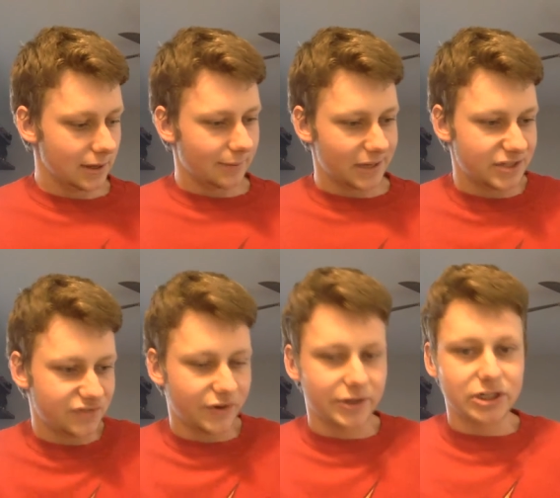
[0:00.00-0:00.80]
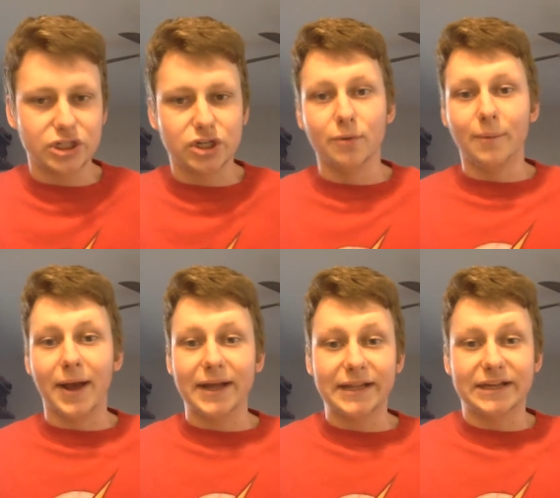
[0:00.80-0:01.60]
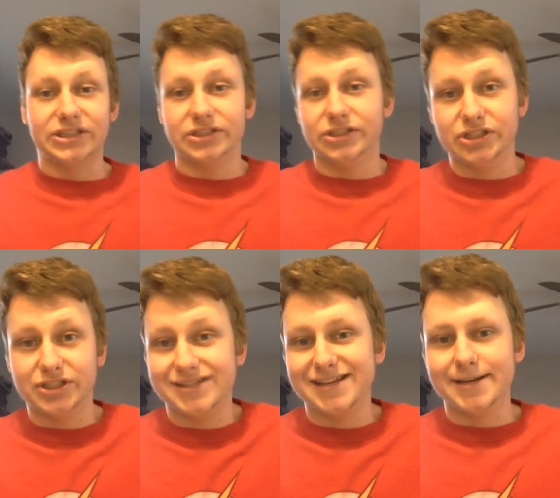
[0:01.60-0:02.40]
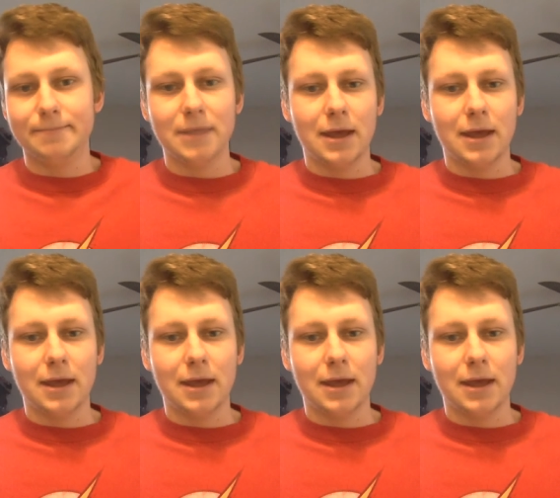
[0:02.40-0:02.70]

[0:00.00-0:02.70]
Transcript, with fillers: but I just figured to show my collection just to see,